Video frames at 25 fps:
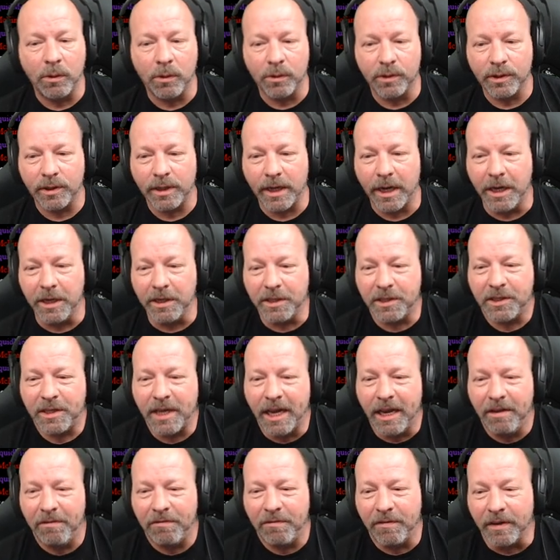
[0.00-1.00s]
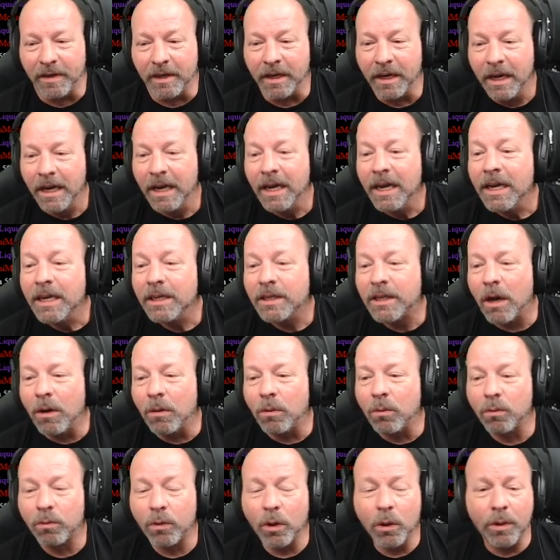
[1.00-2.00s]
stay safe and
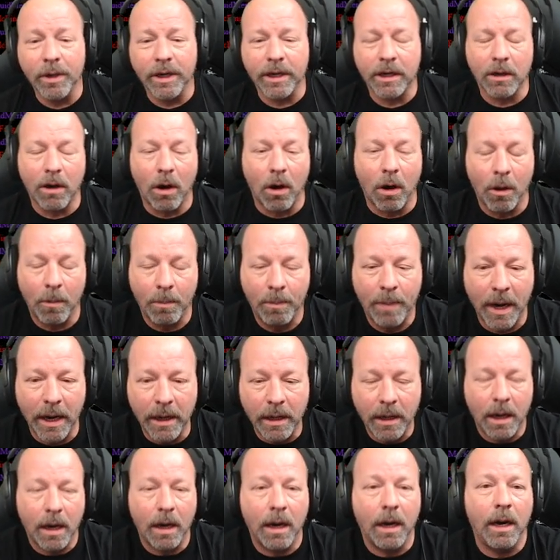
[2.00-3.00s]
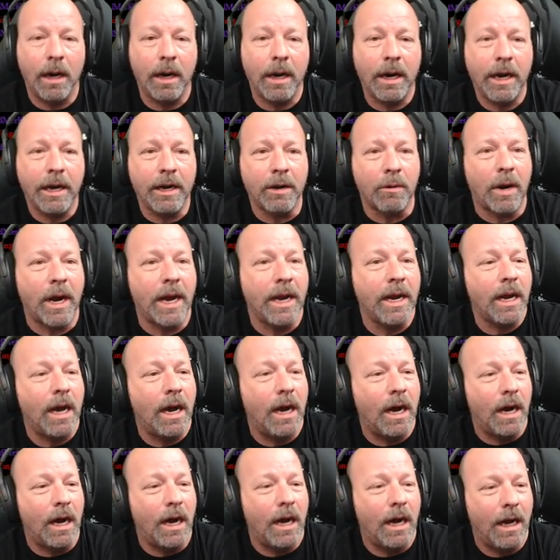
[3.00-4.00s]
don't ruin it all. But uh, anyway,
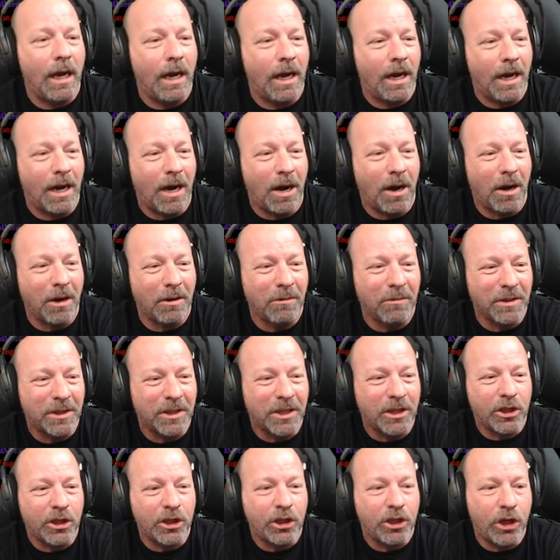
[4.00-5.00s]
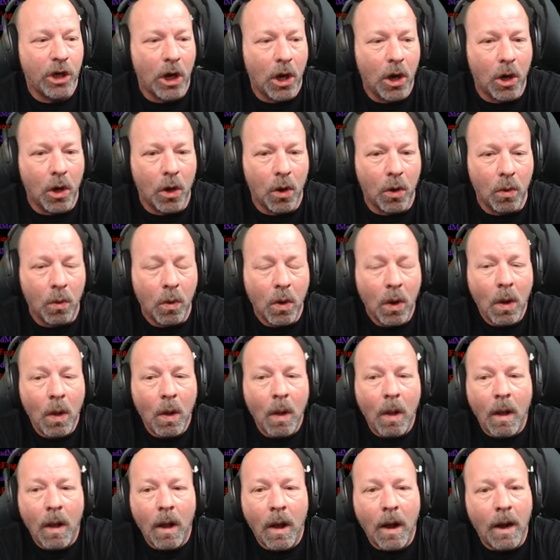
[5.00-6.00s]
uh, on with the show.
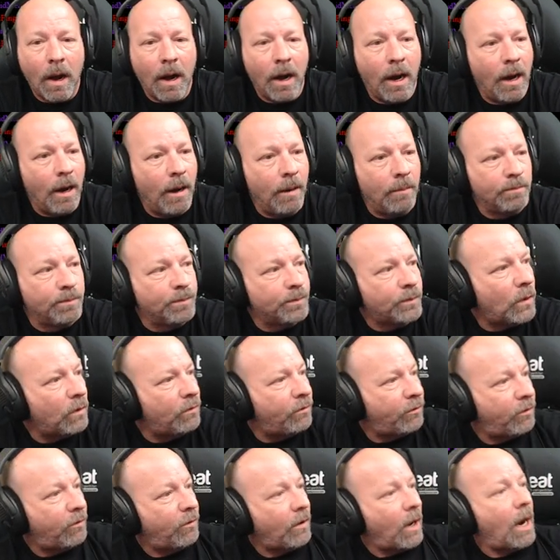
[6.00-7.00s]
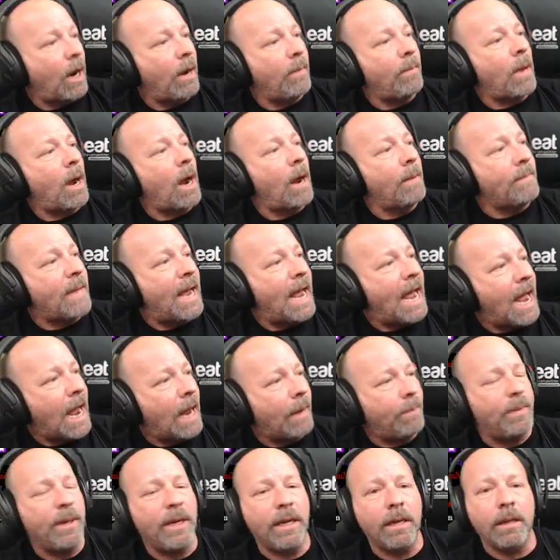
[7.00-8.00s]
Um, I'm I'm
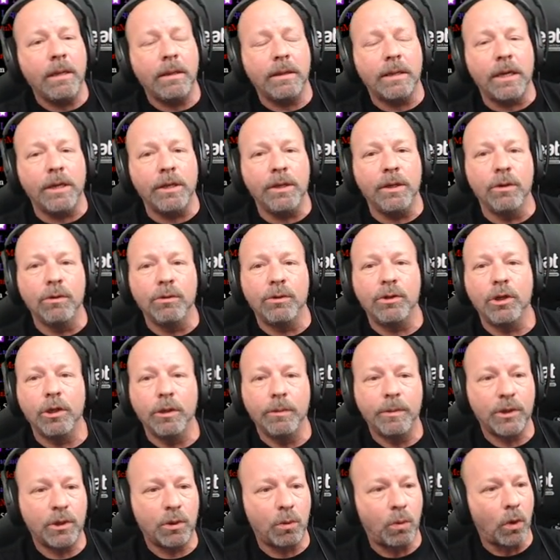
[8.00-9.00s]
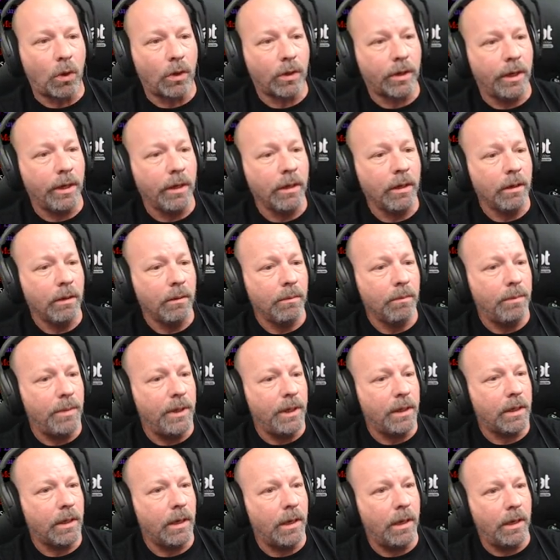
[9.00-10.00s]
happy that YouTube is working
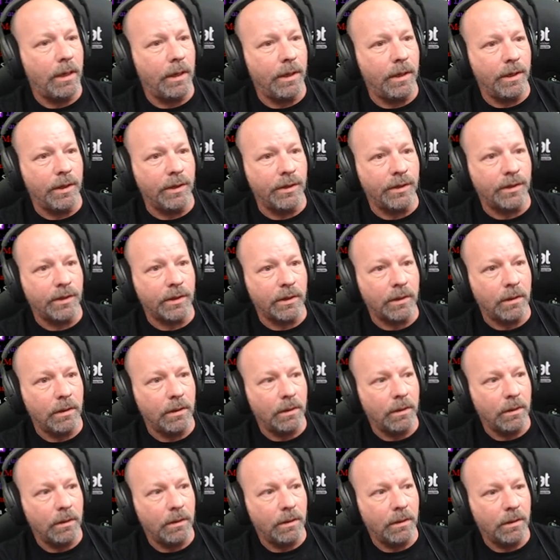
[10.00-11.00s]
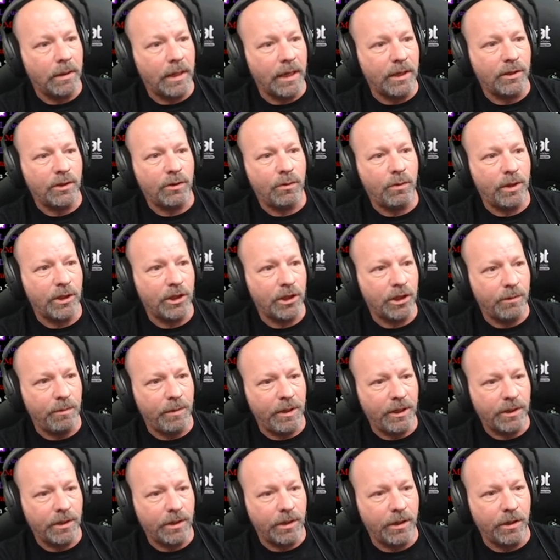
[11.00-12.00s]
because they switched
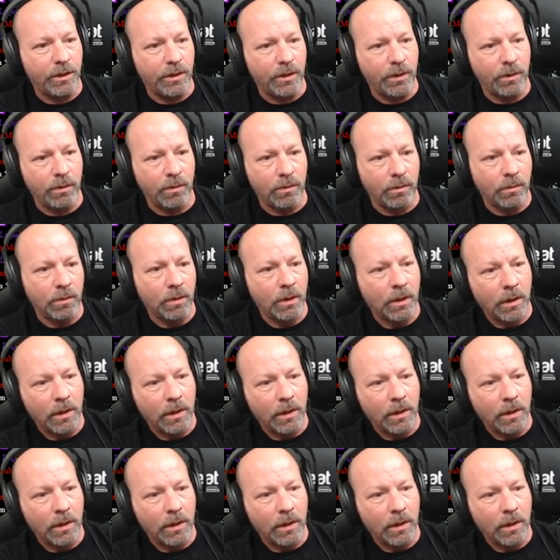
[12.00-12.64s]
me to the new